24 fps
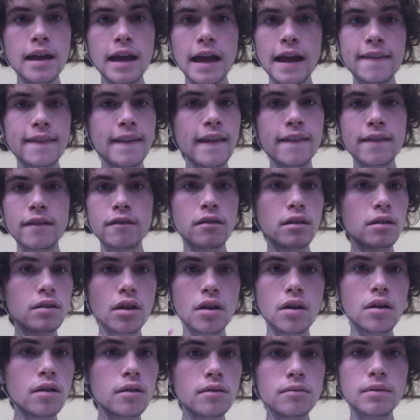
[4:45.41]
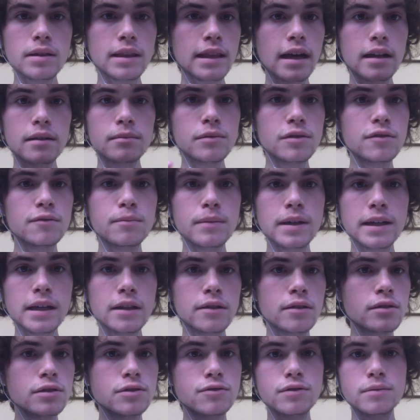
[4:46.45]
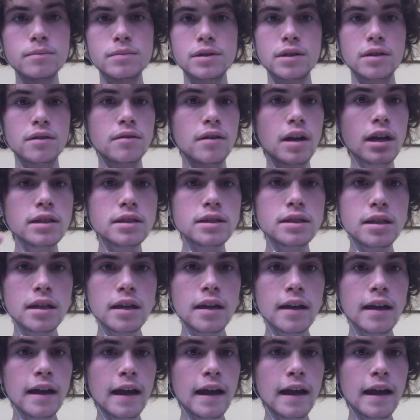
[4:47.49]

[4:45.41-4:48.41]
and then they're alone without a movement and those dreams are crushed